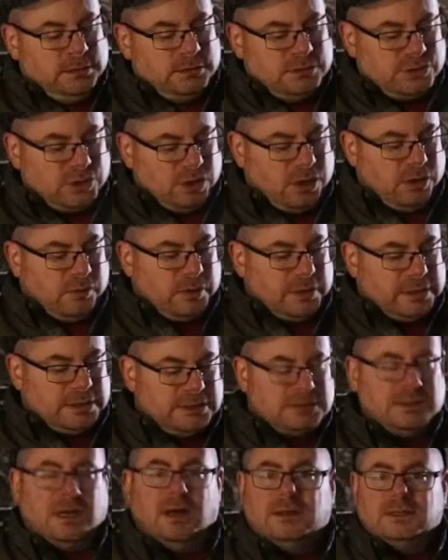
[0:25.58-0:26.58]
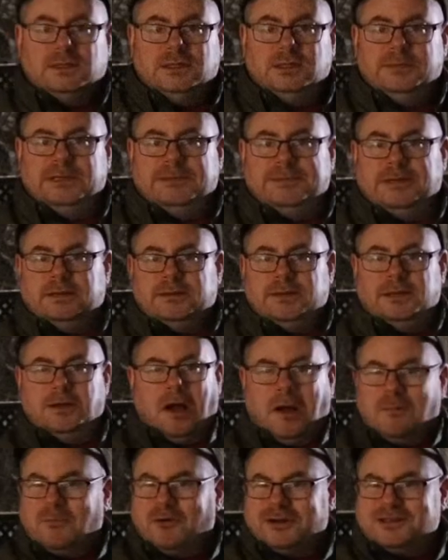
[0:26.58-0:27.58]
So we're going to talk a little bit about the
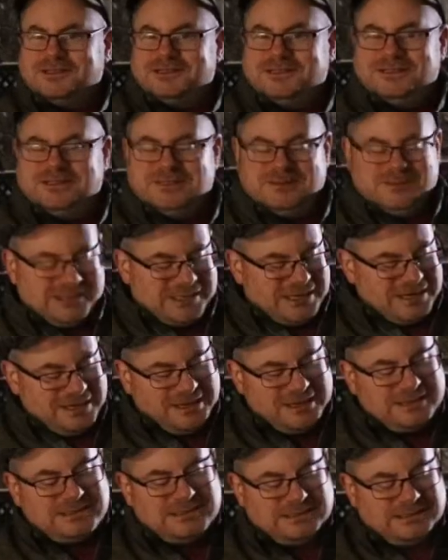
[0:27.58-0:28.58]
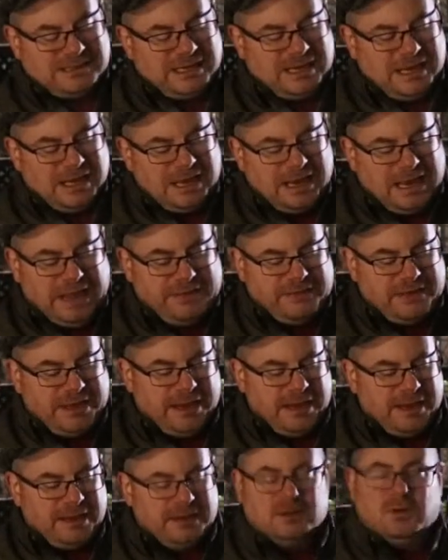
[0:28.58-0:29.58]
operating systems, I guess, and
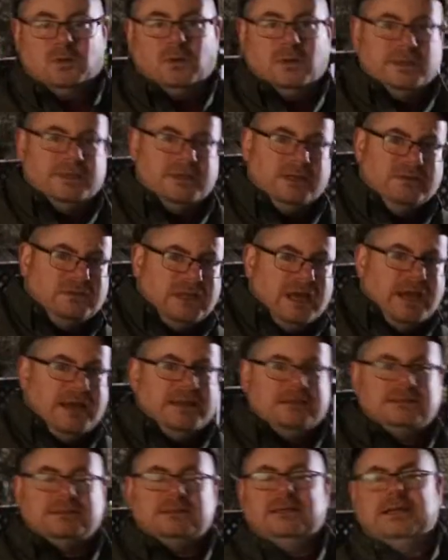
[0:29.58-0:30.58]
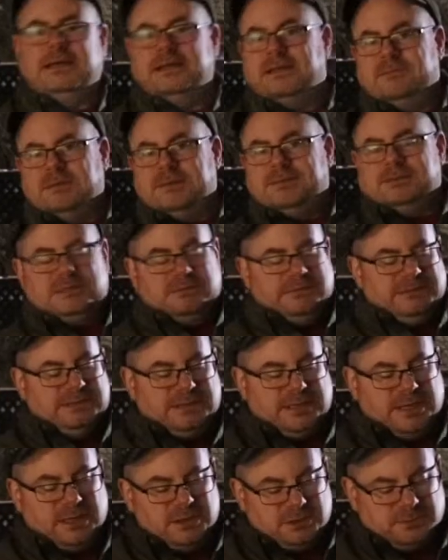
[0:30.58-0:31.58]
then quality of light, and then maybe some
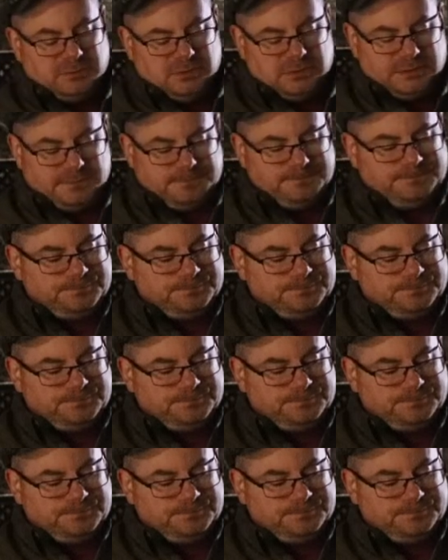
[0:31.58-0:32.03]
intangibles.